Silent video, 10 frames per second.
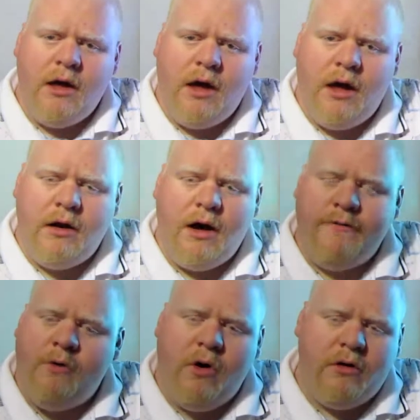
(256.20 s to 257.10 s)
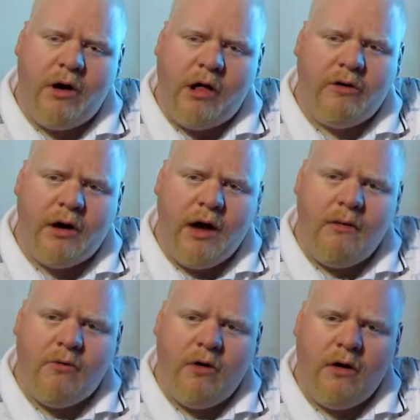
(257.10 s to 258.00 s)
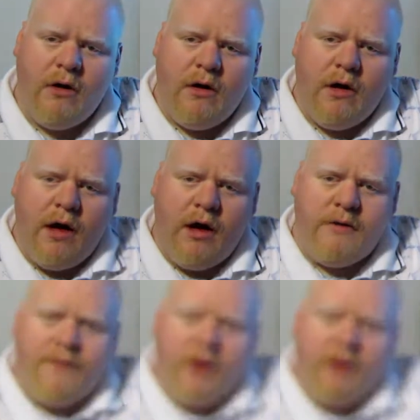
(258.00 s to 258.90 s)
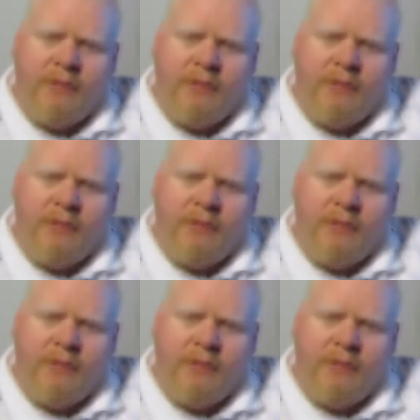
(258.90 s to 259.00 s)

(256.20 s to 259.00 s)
in a $400 camera. It's very